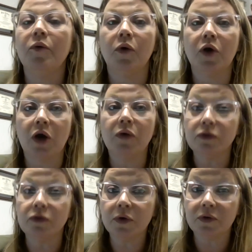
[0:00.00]
will go
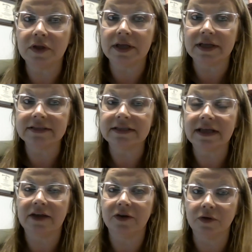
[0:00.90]
through this
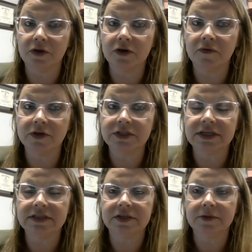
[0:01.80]
and your
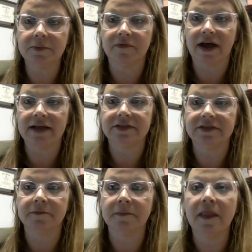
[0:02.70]
university
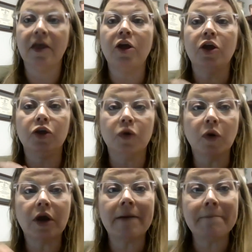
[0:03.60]
supervisor,
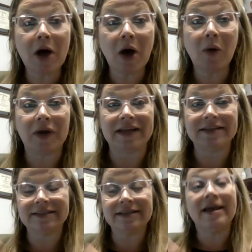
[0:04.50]
your
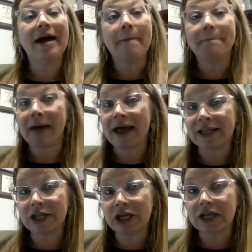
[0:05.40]
components
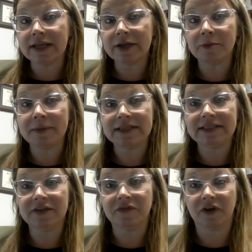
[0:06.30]
might look a little bit
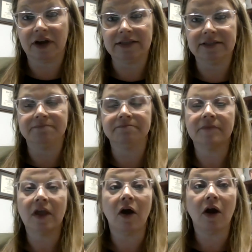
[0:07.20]
different.
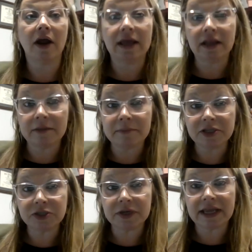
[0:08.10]
Our
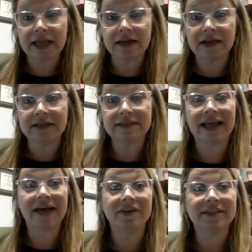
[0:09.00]
elementary candidates
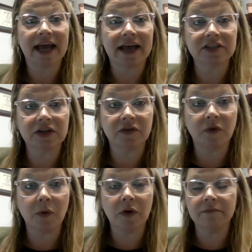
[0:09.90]
have a task
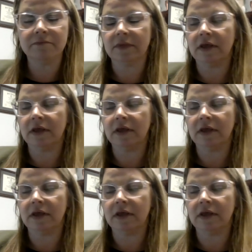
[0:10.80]
four,